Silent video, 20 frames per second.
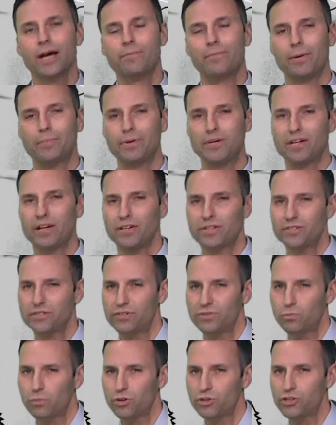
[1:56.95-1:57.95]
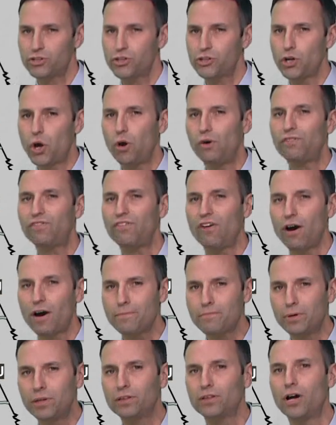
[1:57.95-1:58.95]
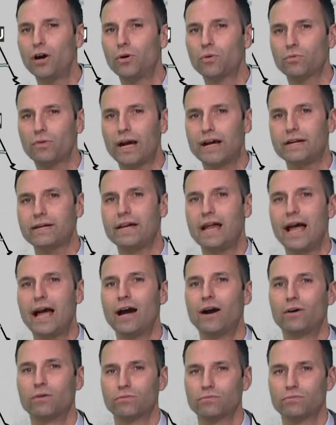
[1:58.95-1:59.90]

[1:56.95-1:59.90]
But because we're so far below right now,